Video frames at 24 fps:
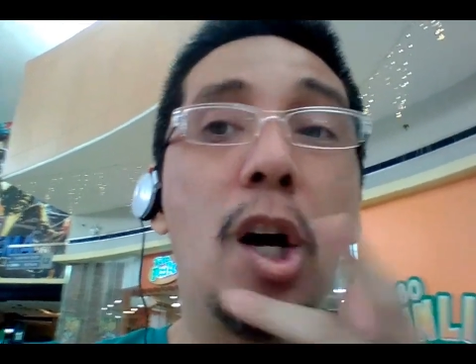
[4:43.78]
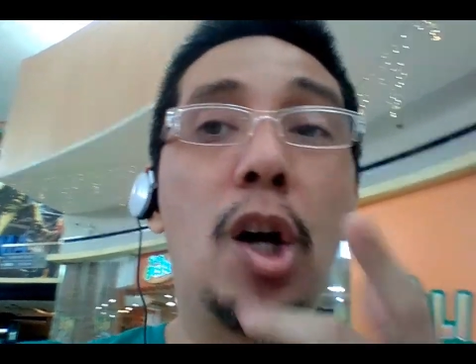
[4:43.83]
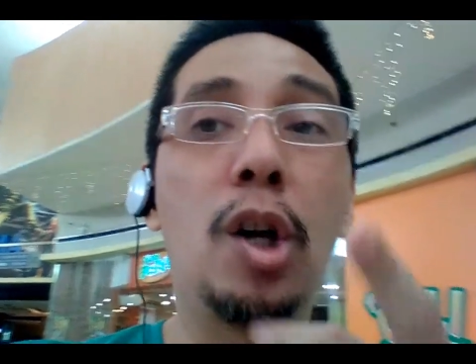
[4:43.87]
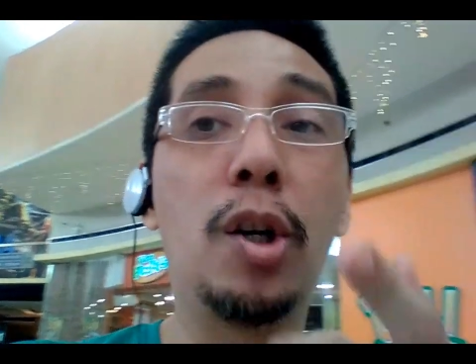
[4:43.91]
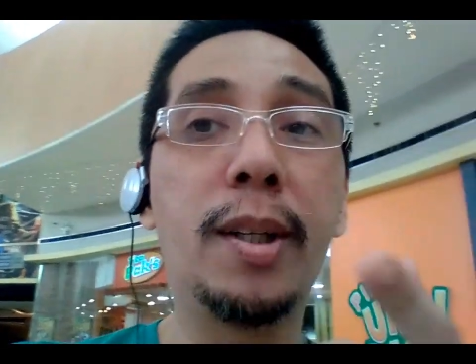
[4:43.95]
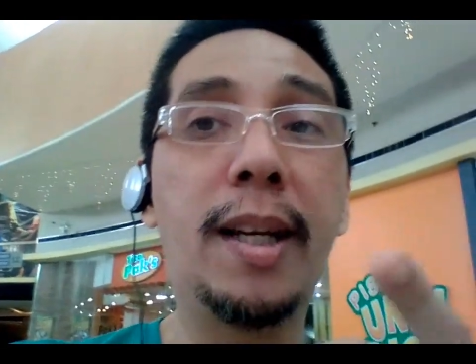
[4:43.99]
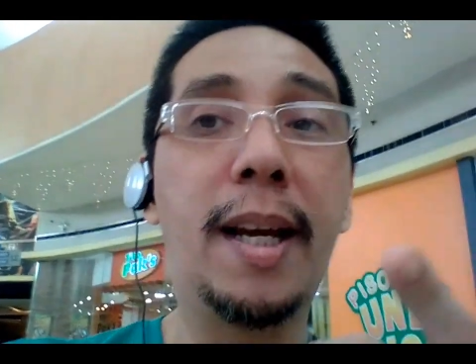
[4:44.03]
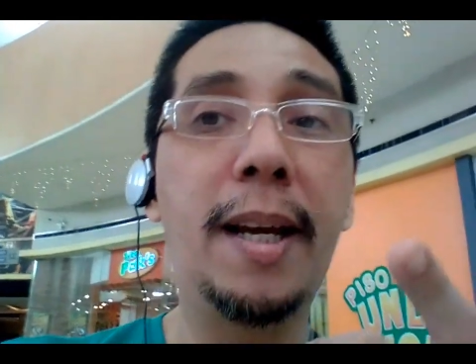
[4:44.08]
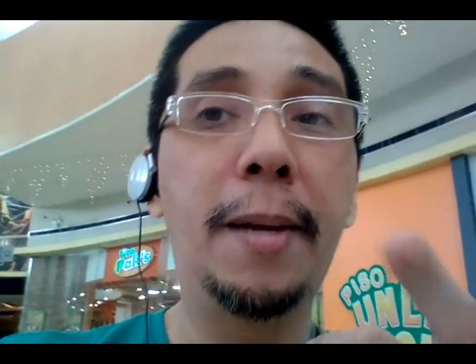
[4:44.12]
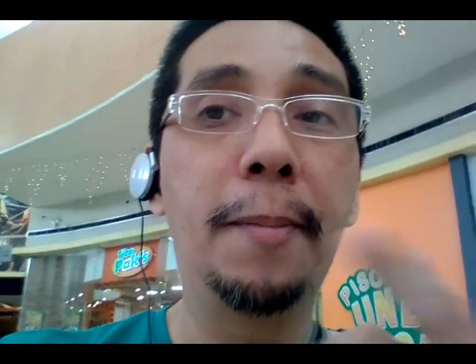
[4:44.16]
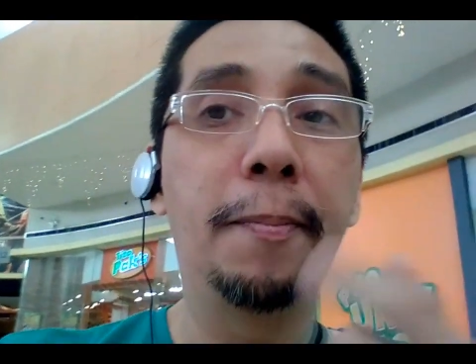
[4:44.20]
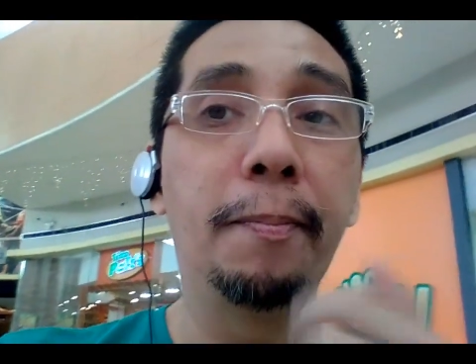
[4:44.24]

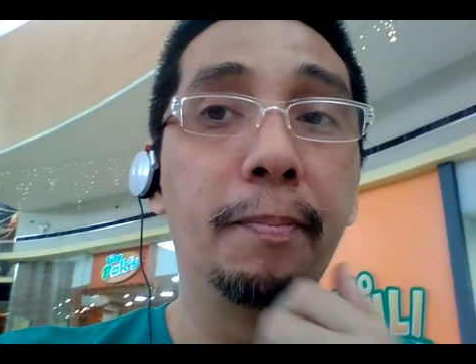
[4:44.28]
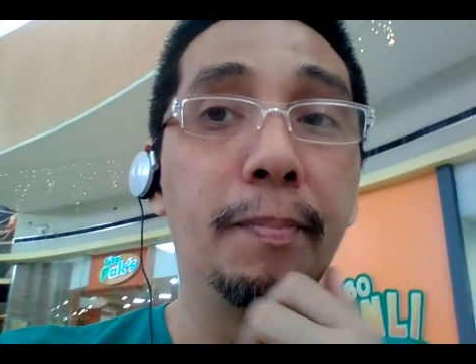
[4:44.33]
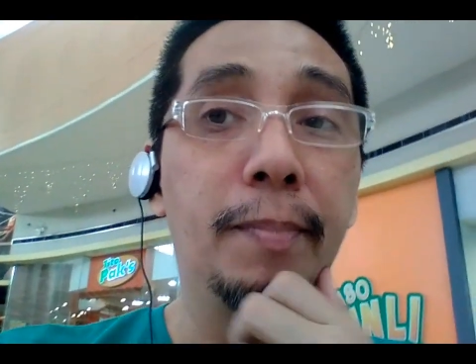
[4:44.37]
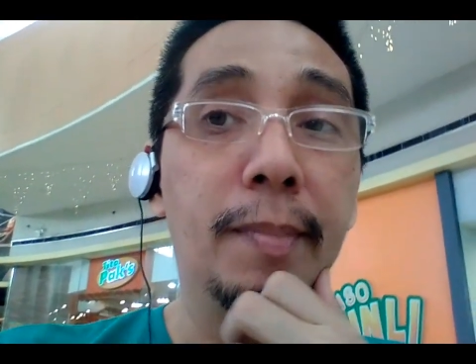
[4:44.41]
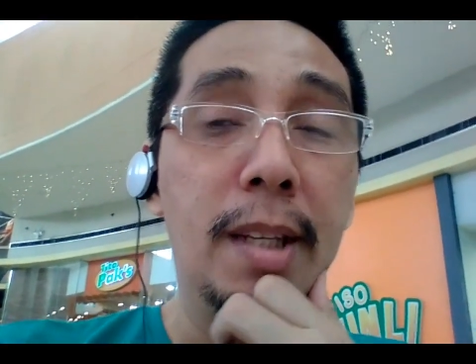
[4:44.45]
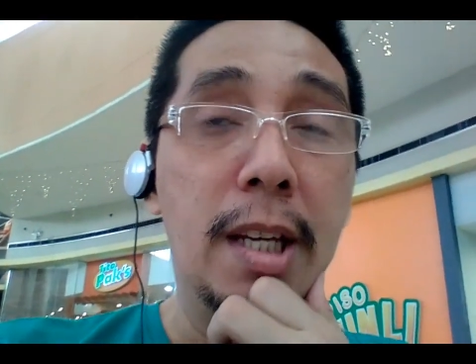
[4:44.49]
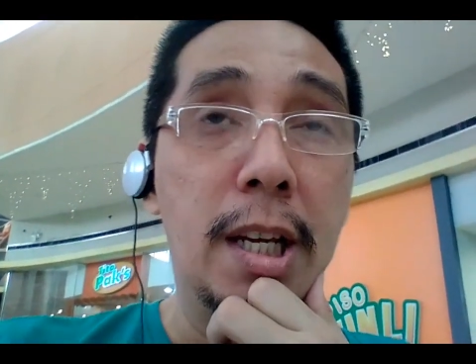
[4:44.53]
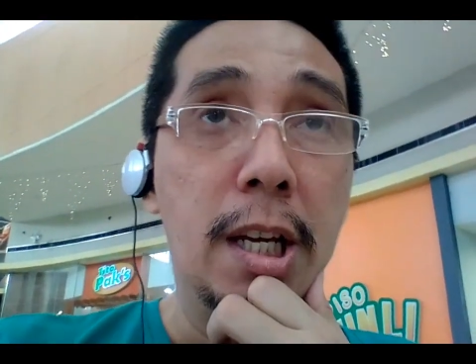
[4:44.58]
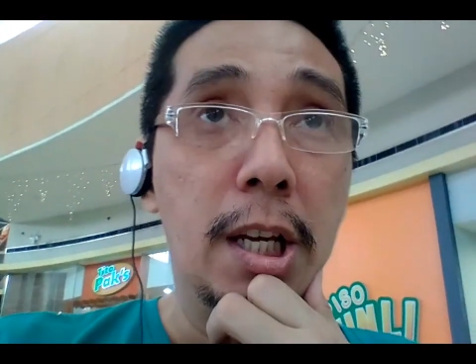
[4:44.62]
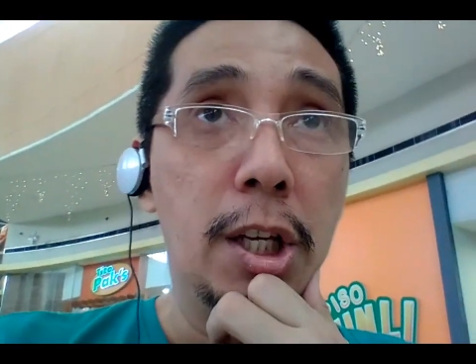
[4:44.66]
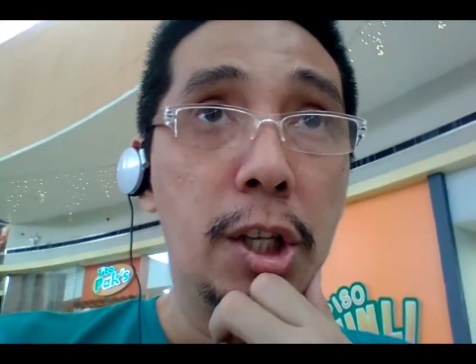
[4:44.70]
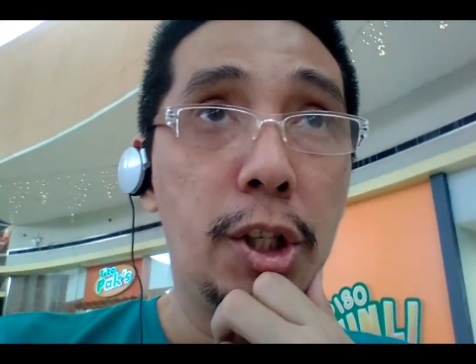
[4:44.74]
Okay.
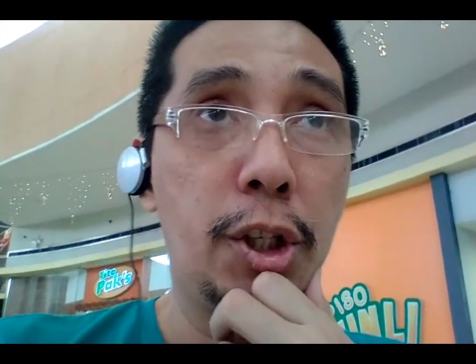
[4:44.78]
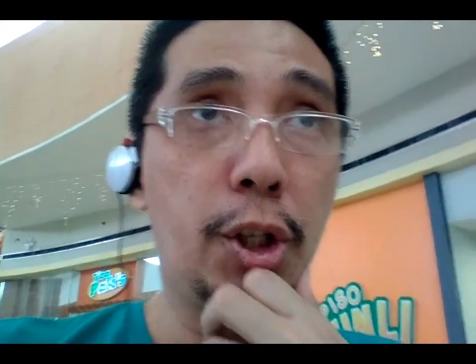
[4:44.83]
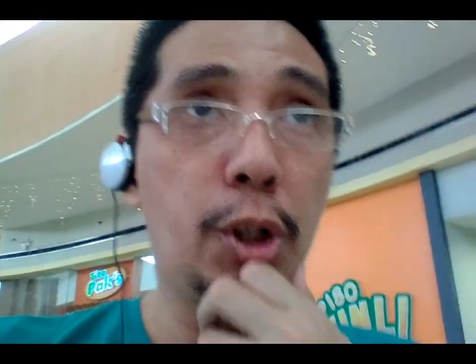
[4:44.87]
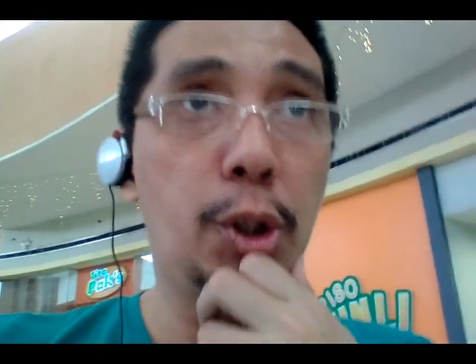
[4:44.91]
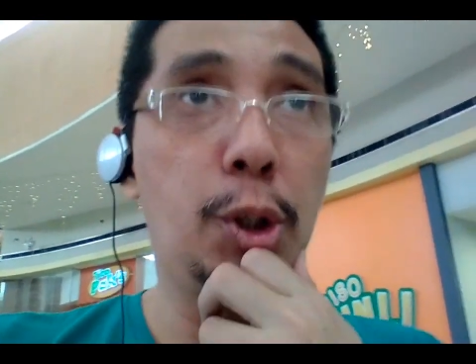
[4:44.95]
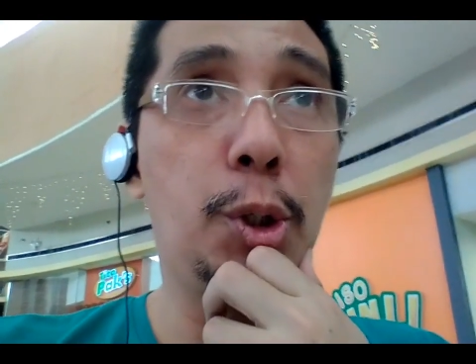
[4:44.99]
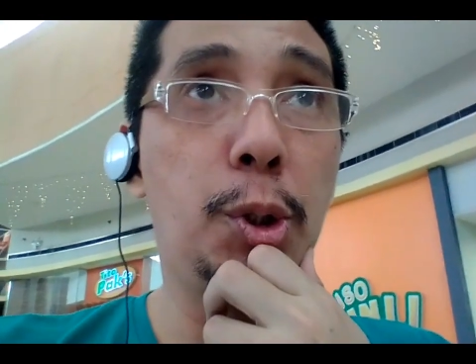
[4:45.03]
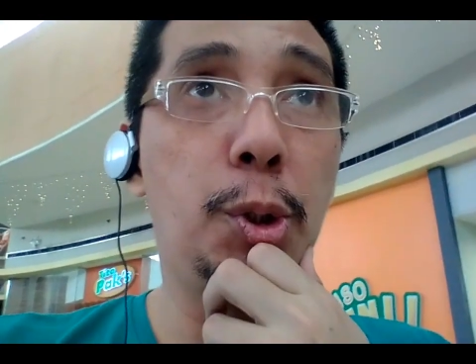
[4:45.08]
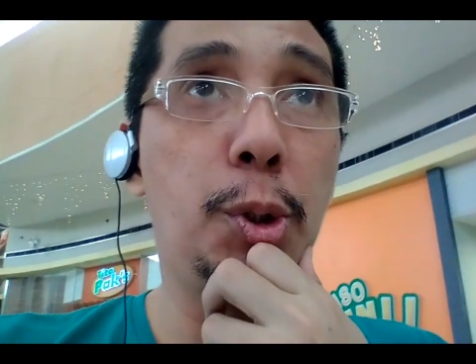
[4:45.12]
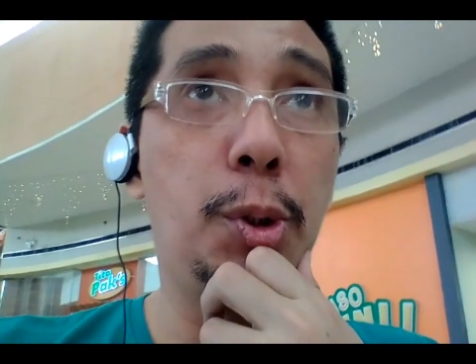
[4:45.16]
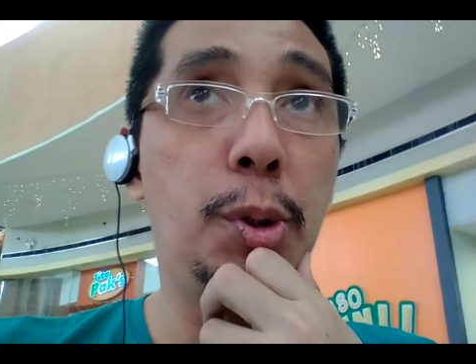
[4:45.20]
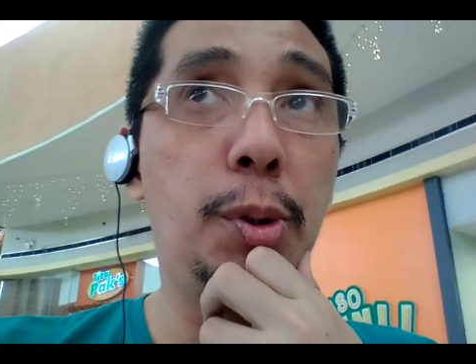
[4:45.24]

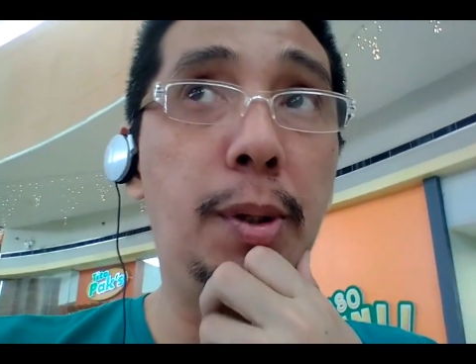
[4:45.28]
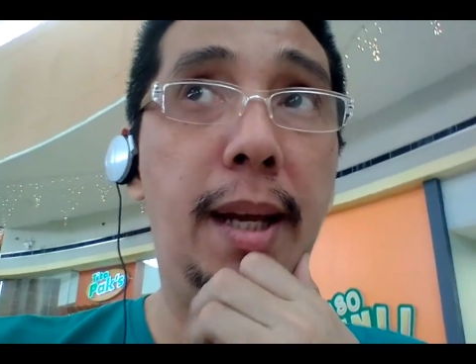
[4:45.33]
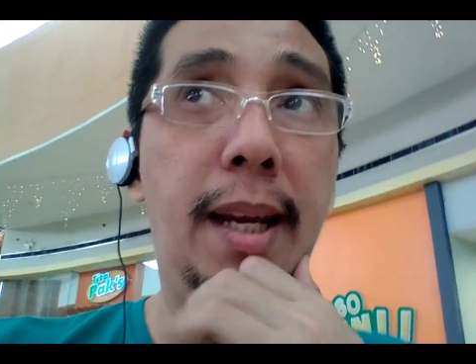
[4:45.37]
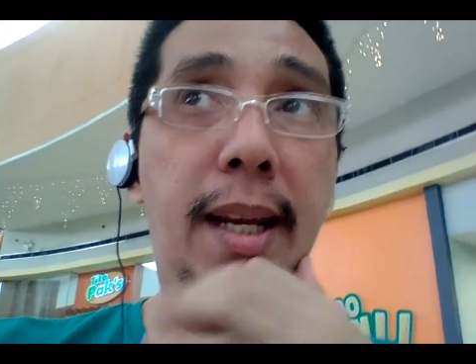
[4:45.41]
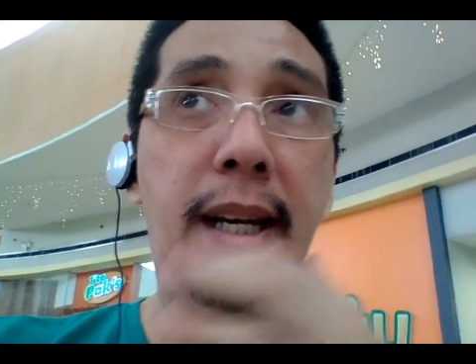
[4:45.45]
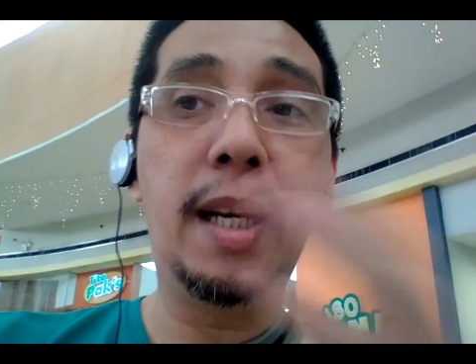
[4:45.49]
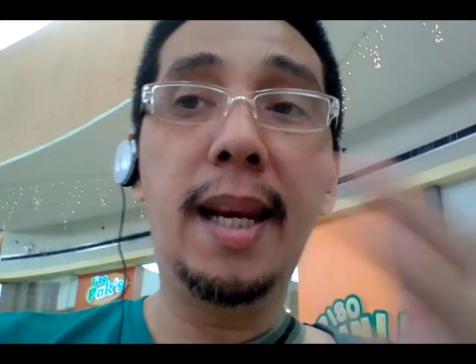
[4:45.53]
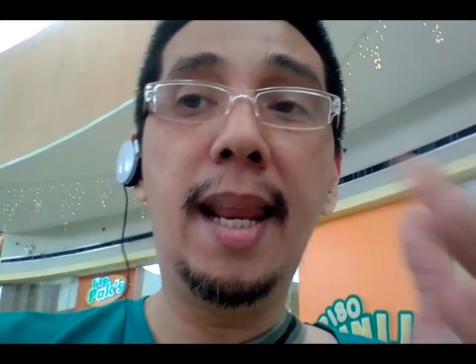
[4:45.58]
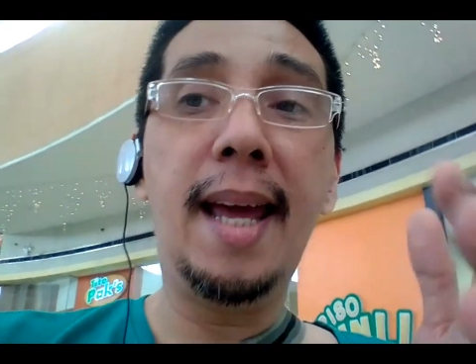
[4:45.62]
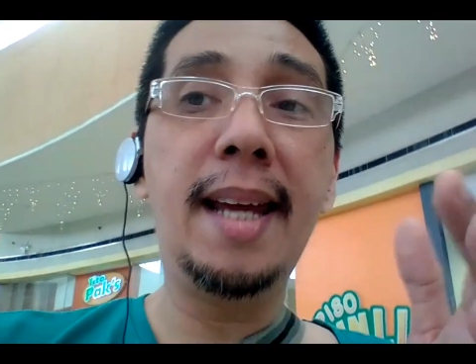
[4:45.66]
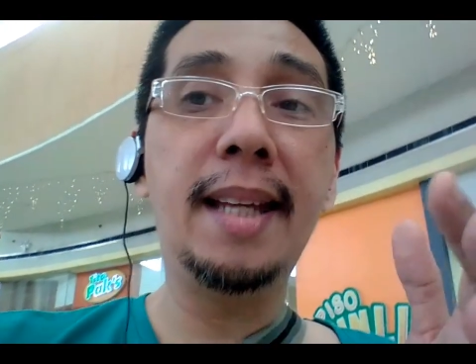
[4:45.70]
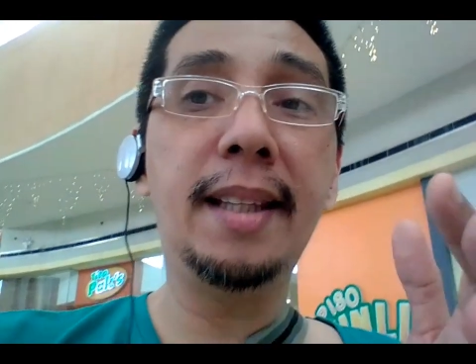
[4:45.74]
So
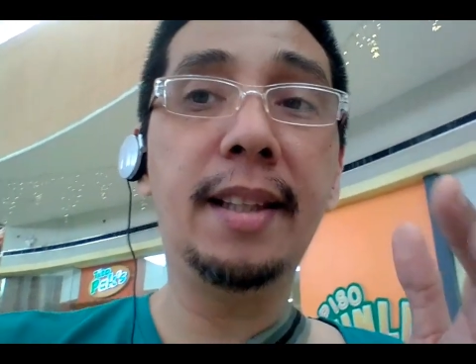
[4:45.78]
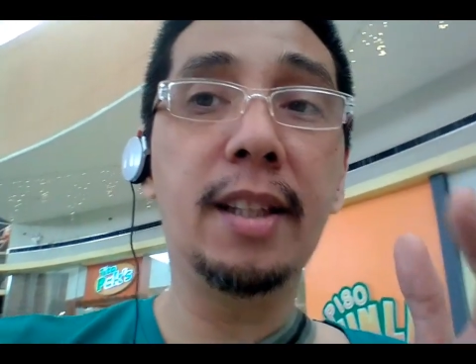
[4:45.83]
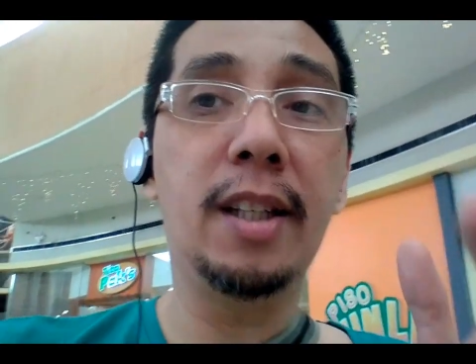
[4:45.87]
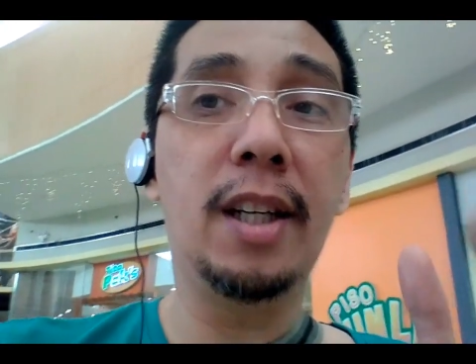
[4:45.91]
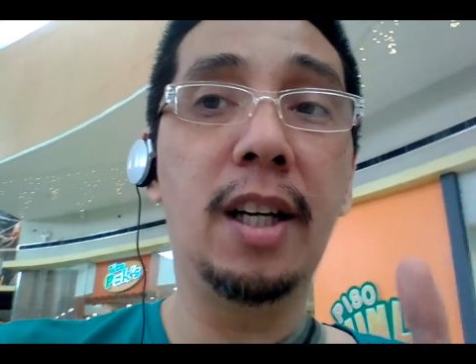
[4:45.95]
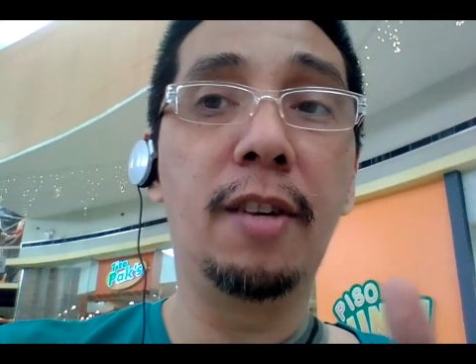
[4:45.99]
in light